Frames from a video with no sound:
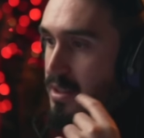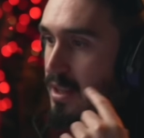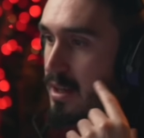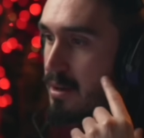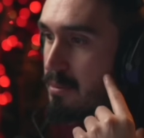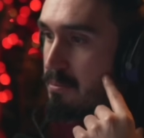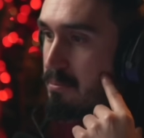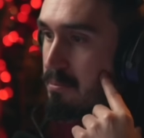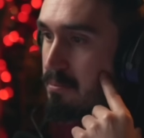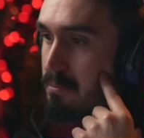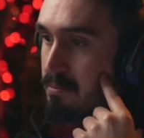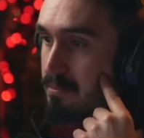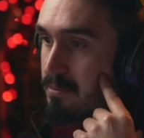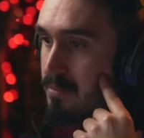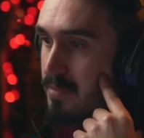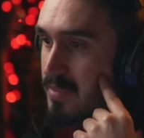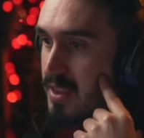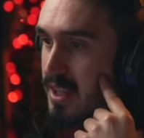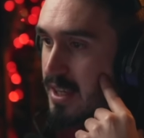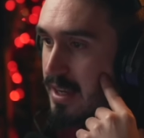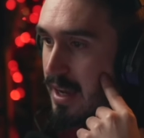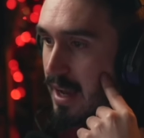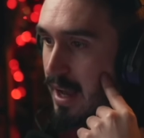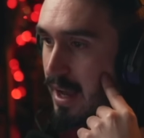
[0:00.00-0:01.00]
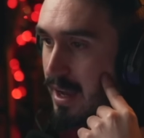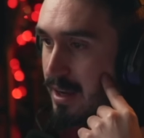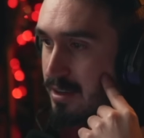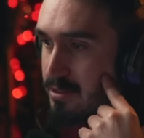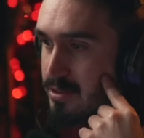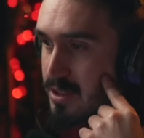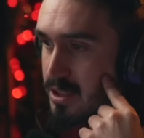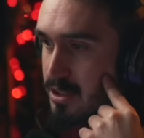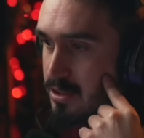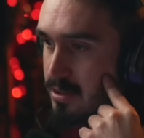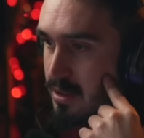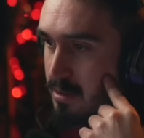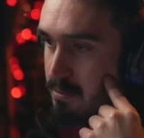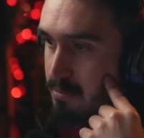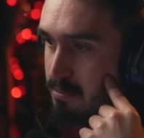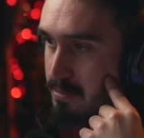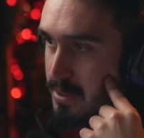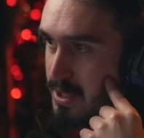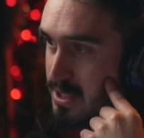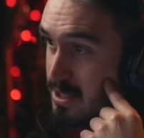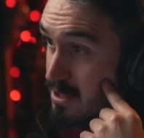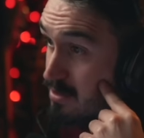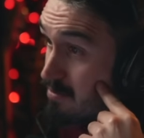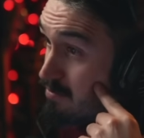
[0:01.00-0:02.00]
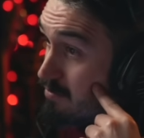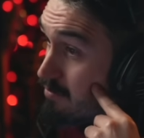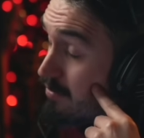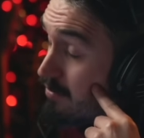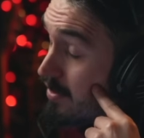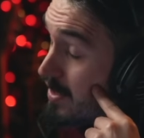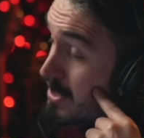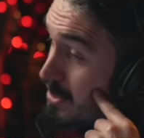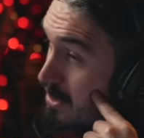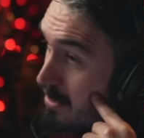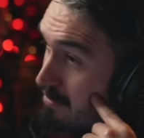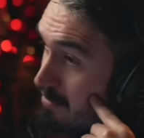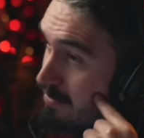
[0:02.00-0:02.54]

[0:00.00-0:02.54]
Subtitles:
that the angry trumpets are very,